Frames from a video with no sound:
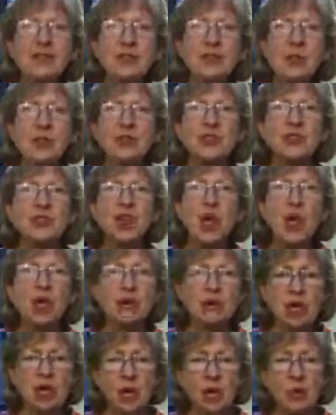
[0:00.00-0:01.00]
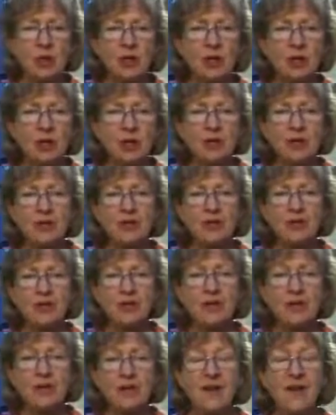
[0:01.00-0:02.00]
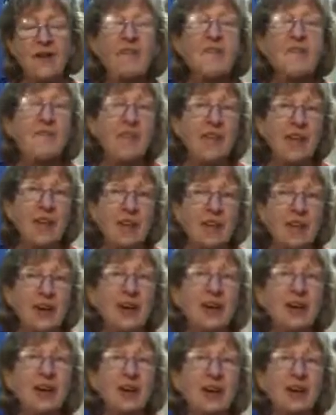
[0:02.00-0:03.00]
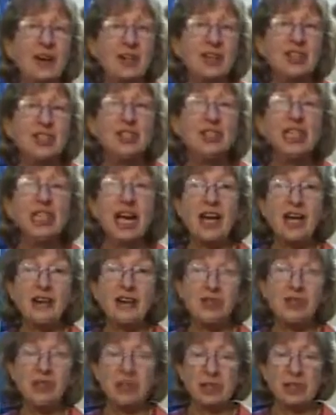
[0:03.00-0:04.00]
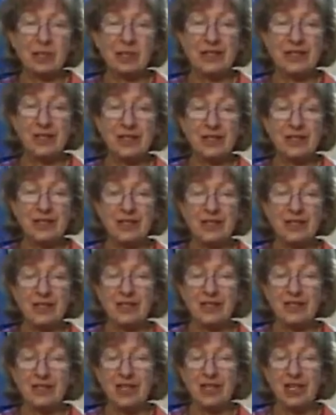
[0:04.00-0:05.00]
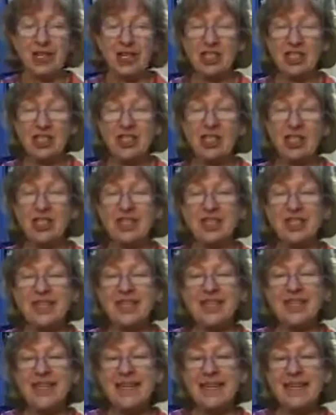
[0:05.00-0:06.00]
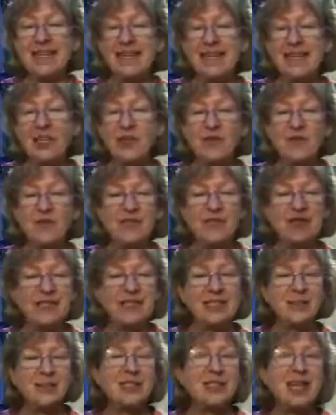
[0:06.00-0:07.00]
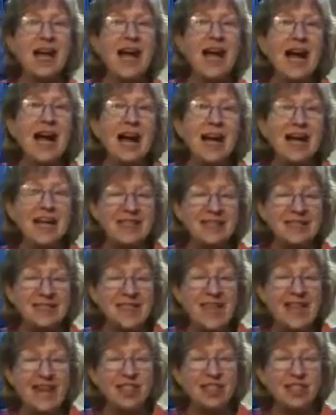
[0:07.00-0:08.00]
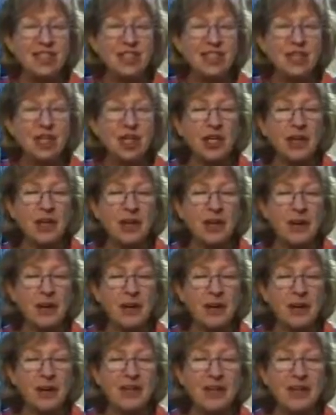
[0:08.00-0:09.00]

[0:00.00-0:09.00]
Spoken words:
or sorrow. Fear, she understood. She could see it in her victims' eyes as she took them.